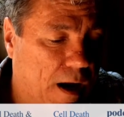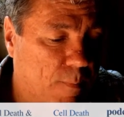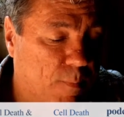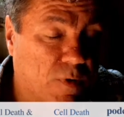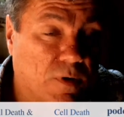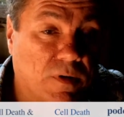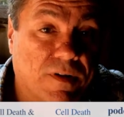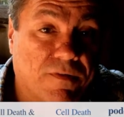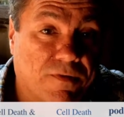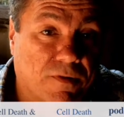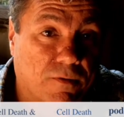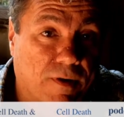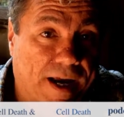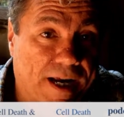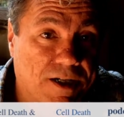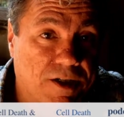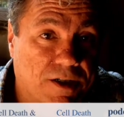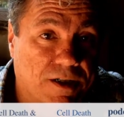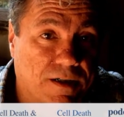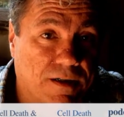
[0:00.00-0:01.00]

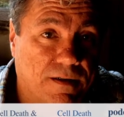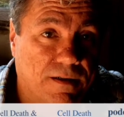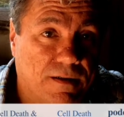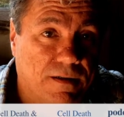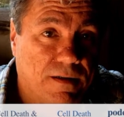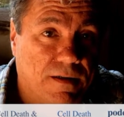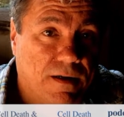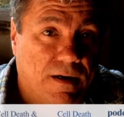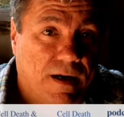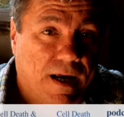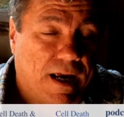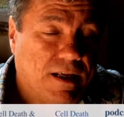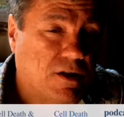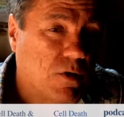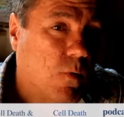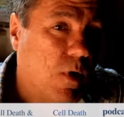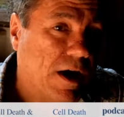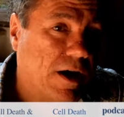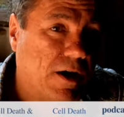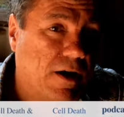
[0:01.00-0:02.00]
proliferation. And
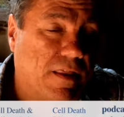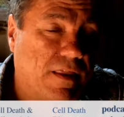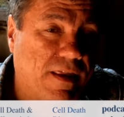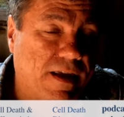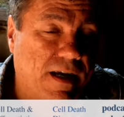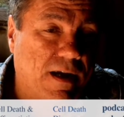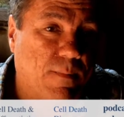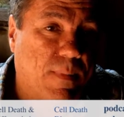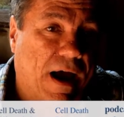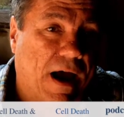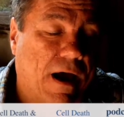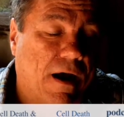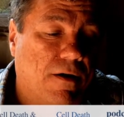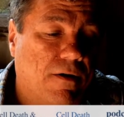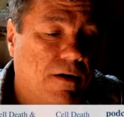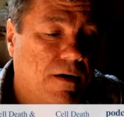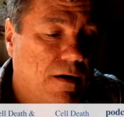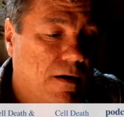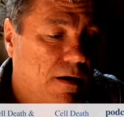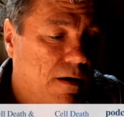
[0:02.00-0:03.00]
so one could think
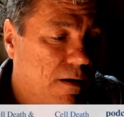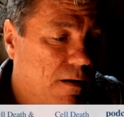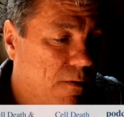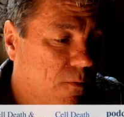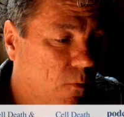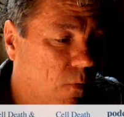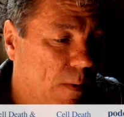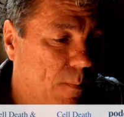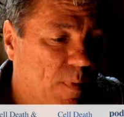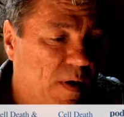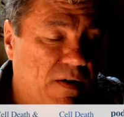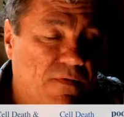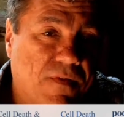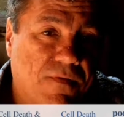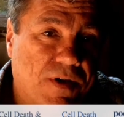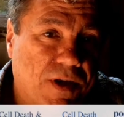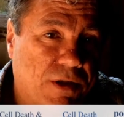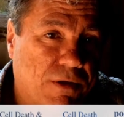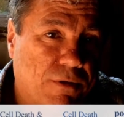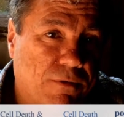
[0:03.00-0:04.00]
about what
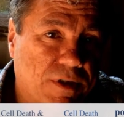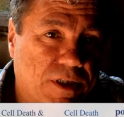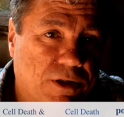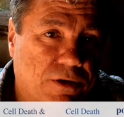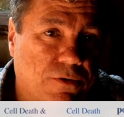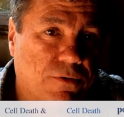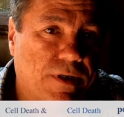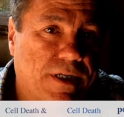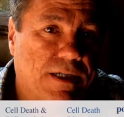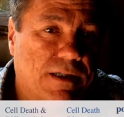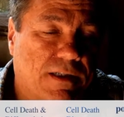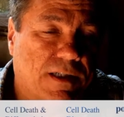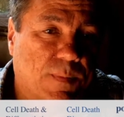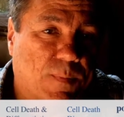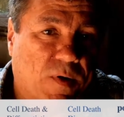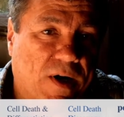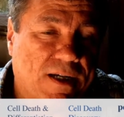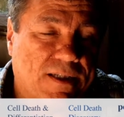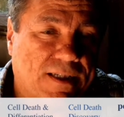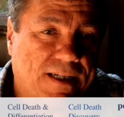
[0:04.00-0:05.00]
p53 was doing to
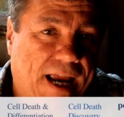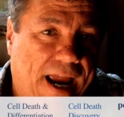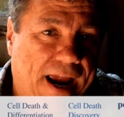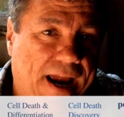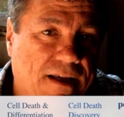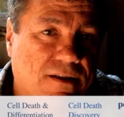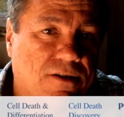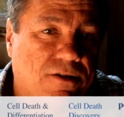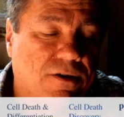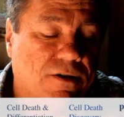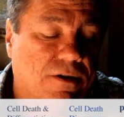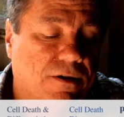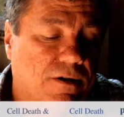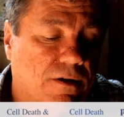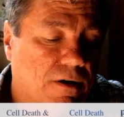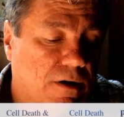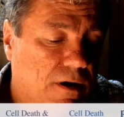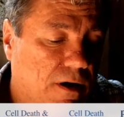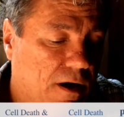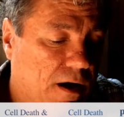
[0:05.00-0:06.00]
suppress
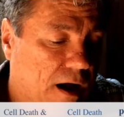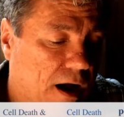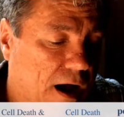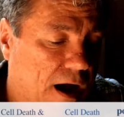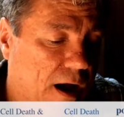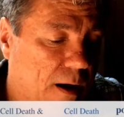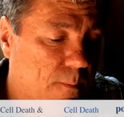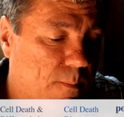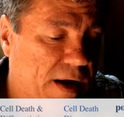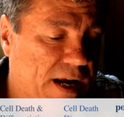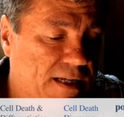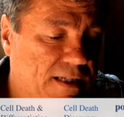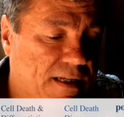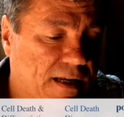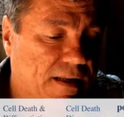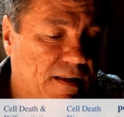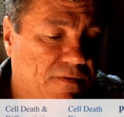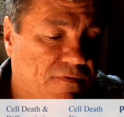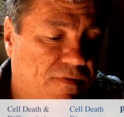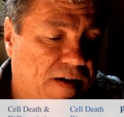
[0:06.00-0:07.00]
cancer based
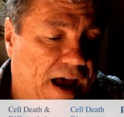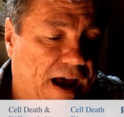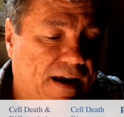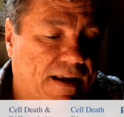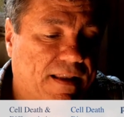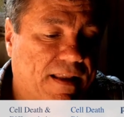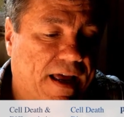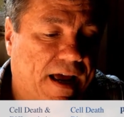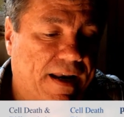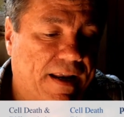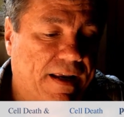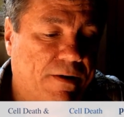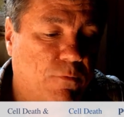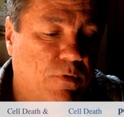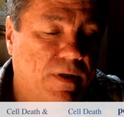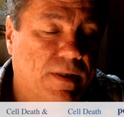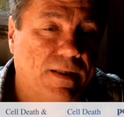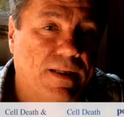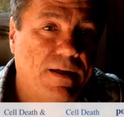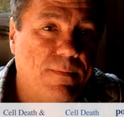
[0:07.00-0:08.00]
on the fact that it
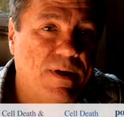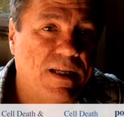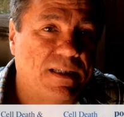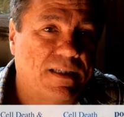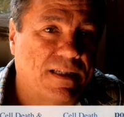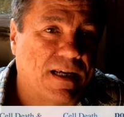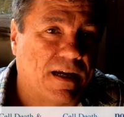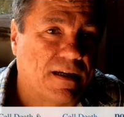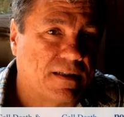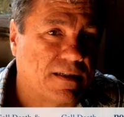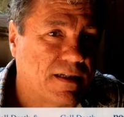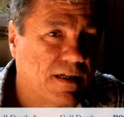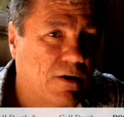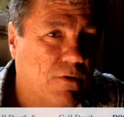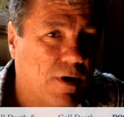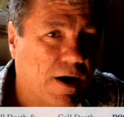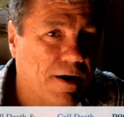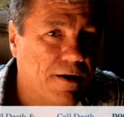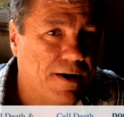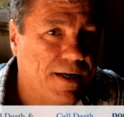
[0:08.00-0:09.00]
would limit cells that
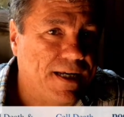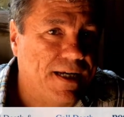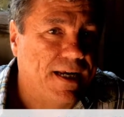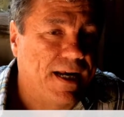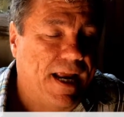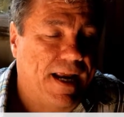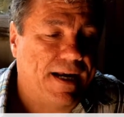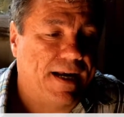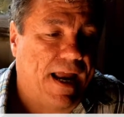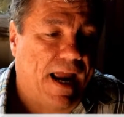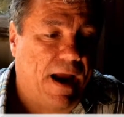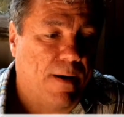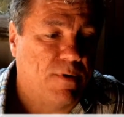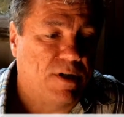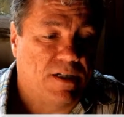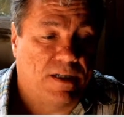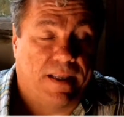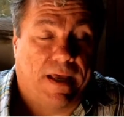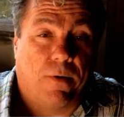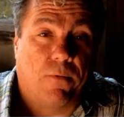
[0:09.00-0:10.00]
acquired DNA
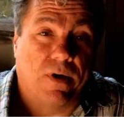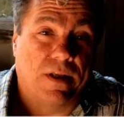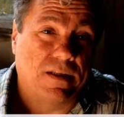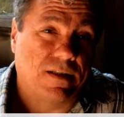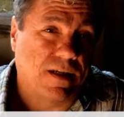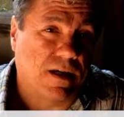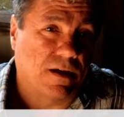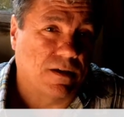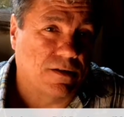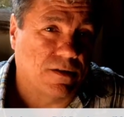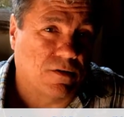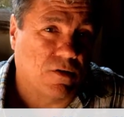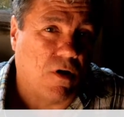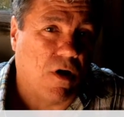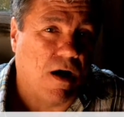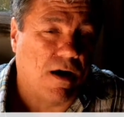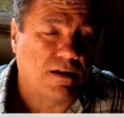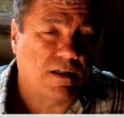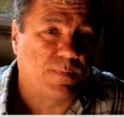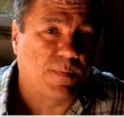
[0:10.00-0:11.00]
damage, and that when cells
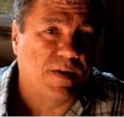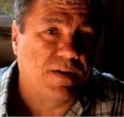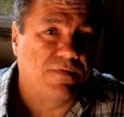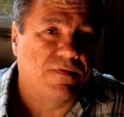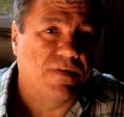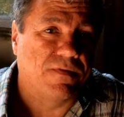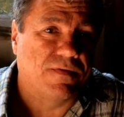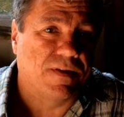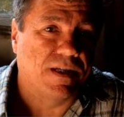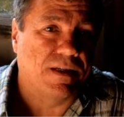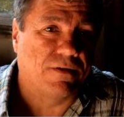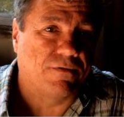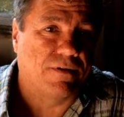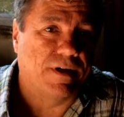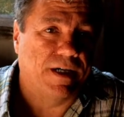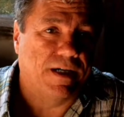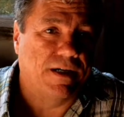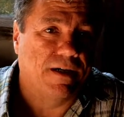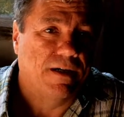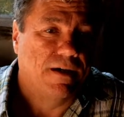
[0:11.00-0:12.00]
lost
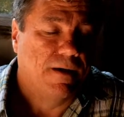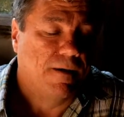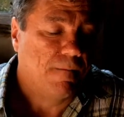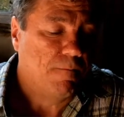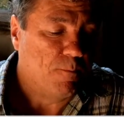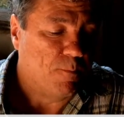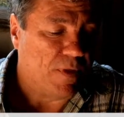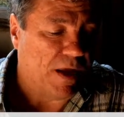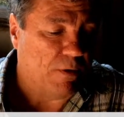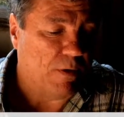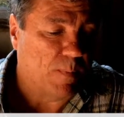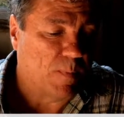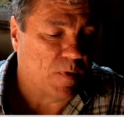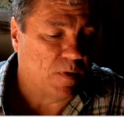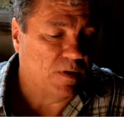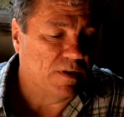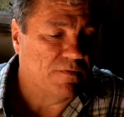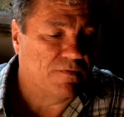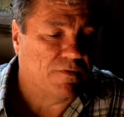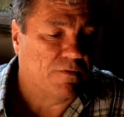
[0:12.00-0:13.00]
p53, they would
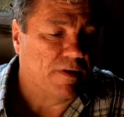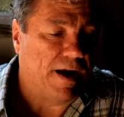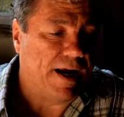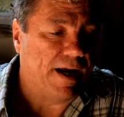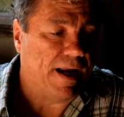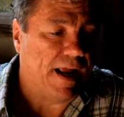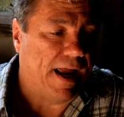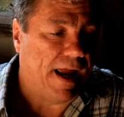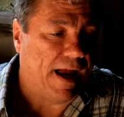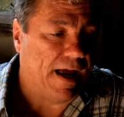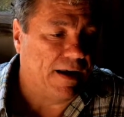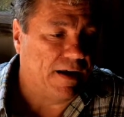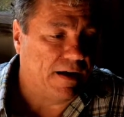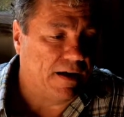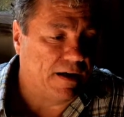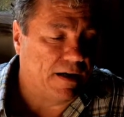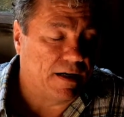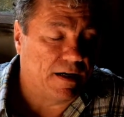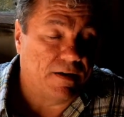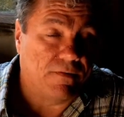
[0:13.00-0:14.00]
proliferate and
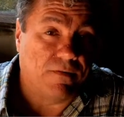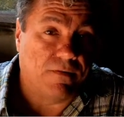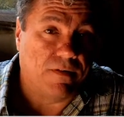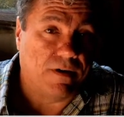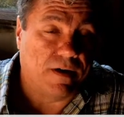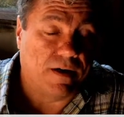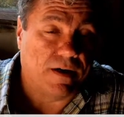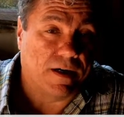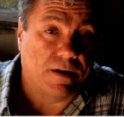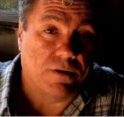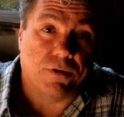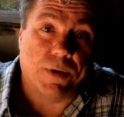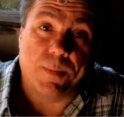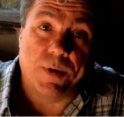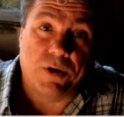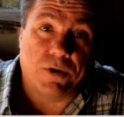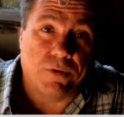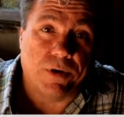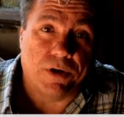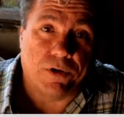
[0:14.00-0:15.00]

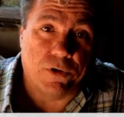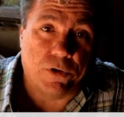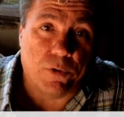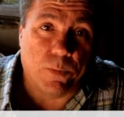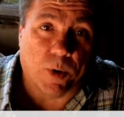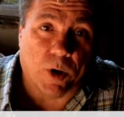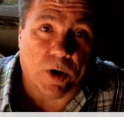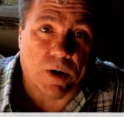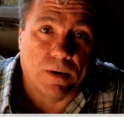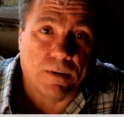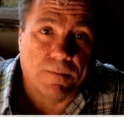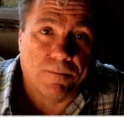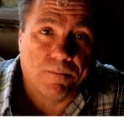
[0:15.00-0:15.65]
contribute to a tumor.